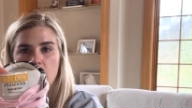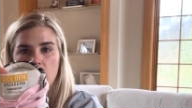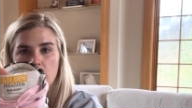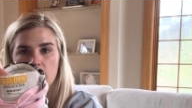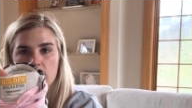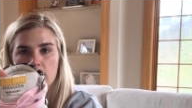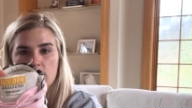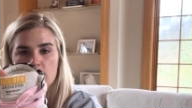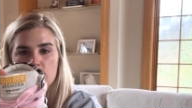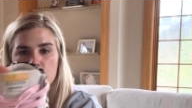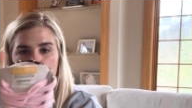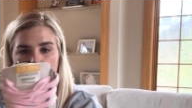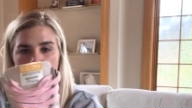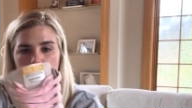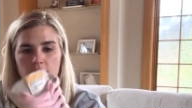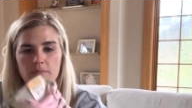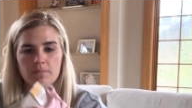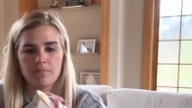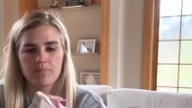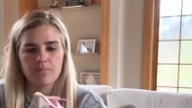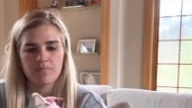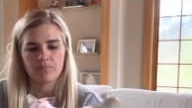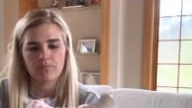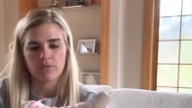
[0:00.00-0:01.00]
on this
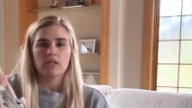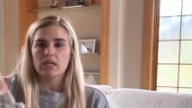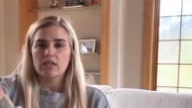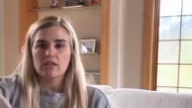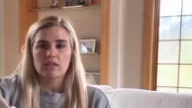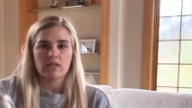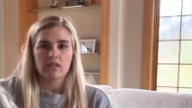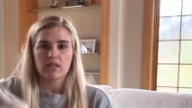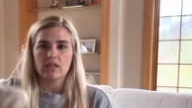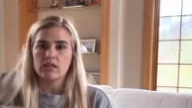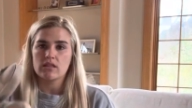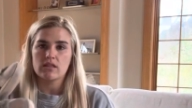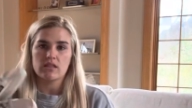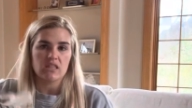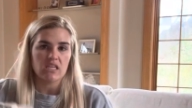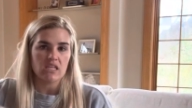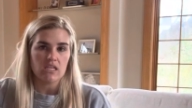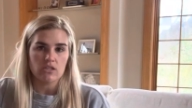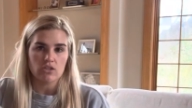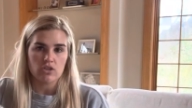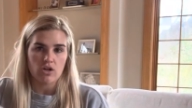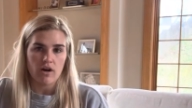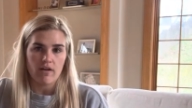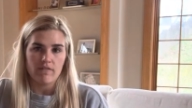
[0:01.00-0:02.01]
one. I think
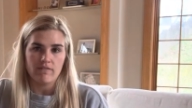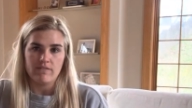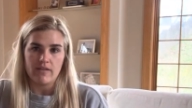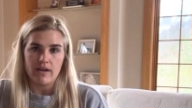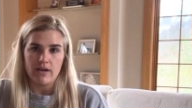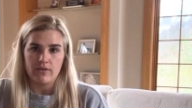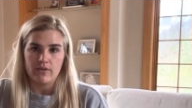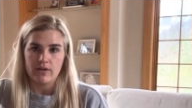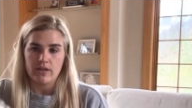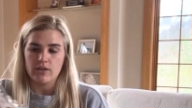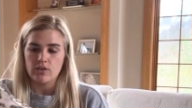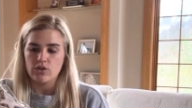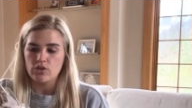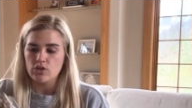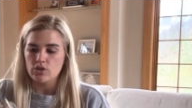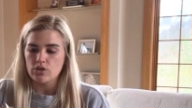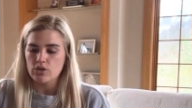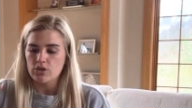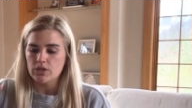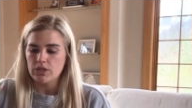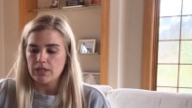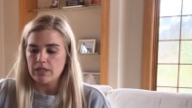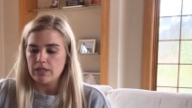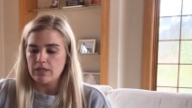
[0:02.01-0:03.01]
these are a very
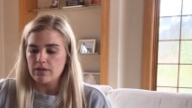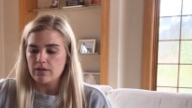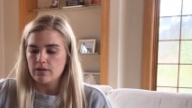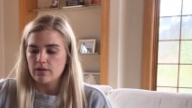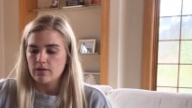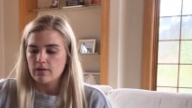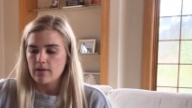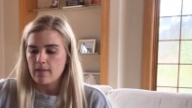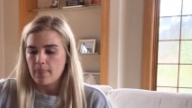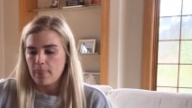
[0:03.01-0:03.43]
good